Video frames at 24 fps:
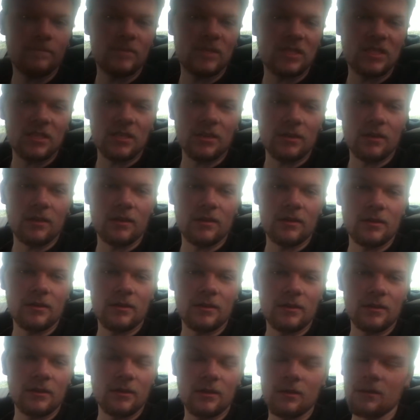
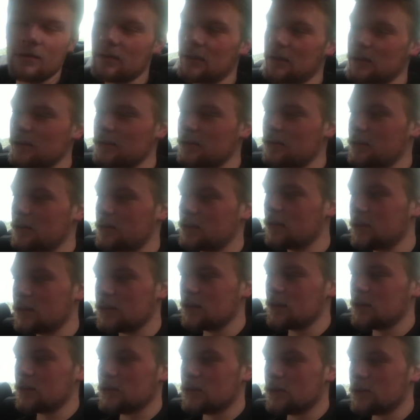So
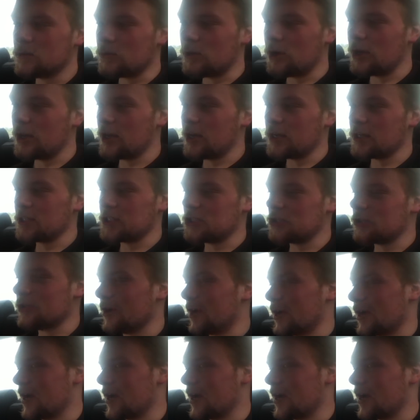what else do